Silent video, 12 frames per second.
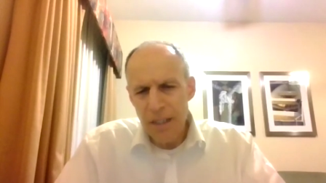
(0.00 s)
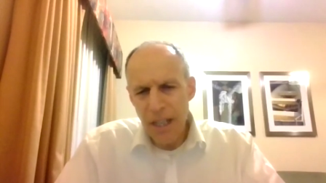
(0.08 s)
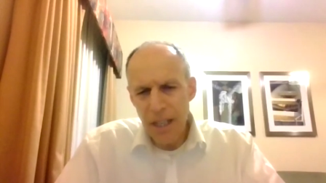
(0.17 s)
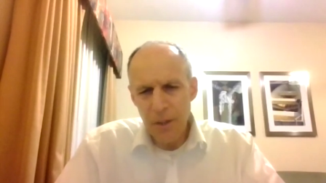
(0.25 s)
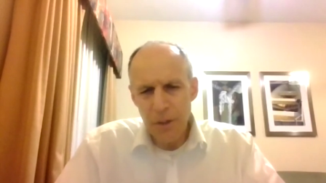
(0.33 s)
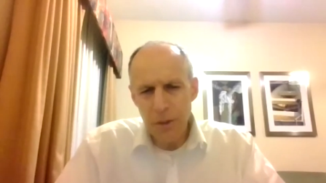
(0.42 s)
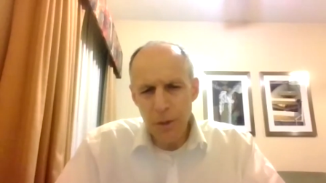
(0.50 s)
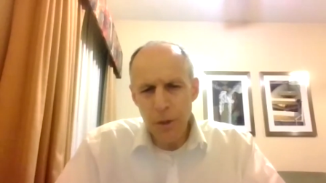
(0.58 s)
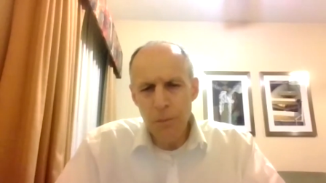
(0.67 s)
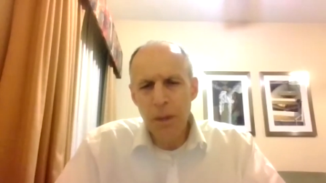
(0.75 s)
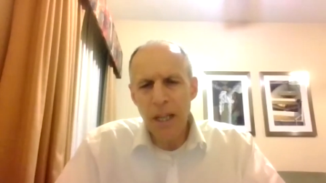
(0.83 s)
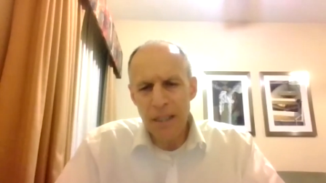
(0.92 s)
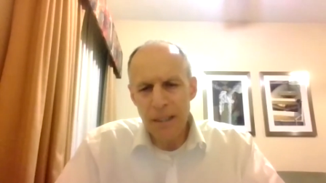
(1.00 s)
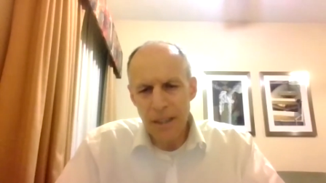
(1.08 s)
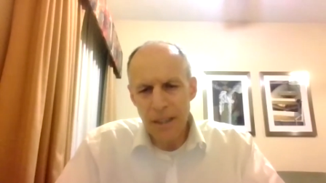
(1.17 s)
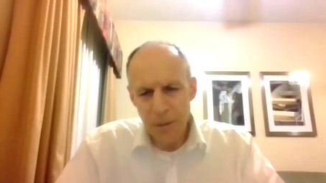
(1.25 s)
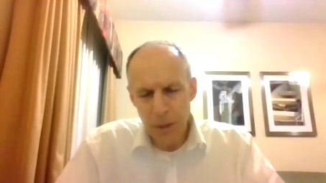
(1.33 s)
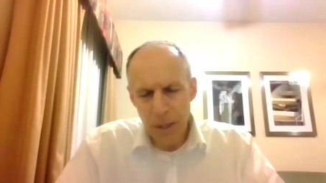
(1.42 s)
Taylor Tudor Plaza
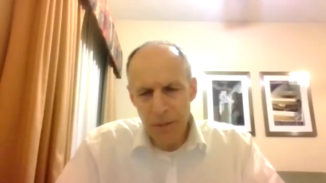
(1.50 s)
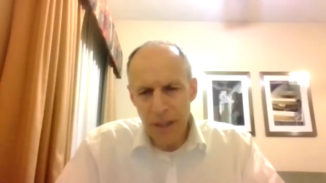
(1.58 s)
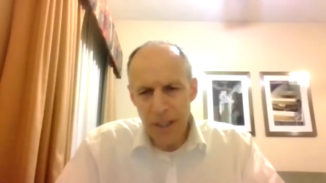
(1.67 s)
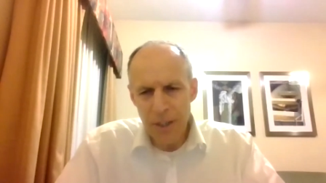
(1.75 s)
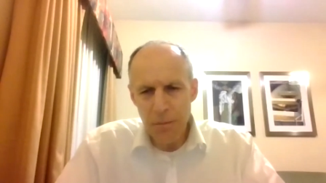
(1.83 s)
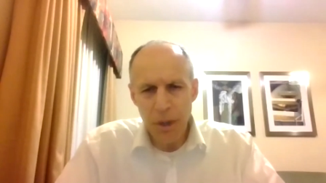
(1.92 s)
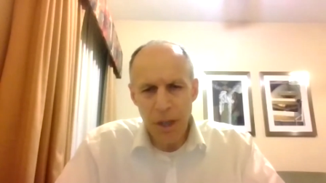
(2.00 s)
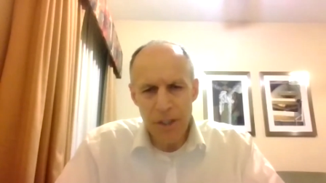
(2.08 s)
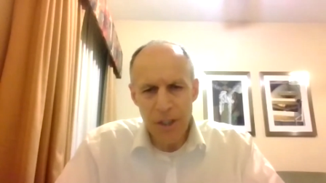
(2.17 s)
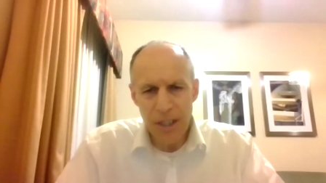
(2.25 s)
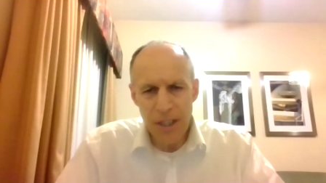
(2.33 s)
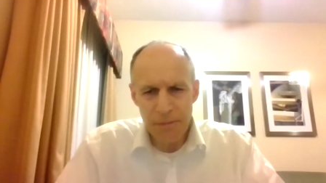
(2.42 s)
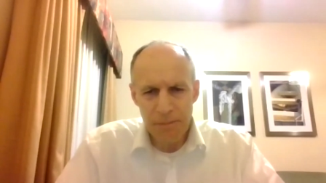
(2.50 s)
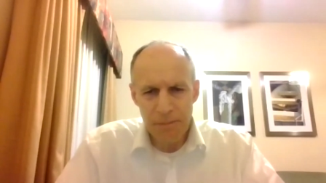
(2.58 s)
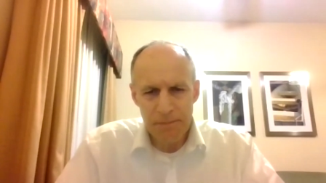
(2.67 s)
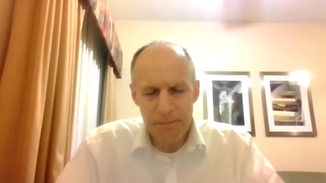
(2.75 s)
renovation project.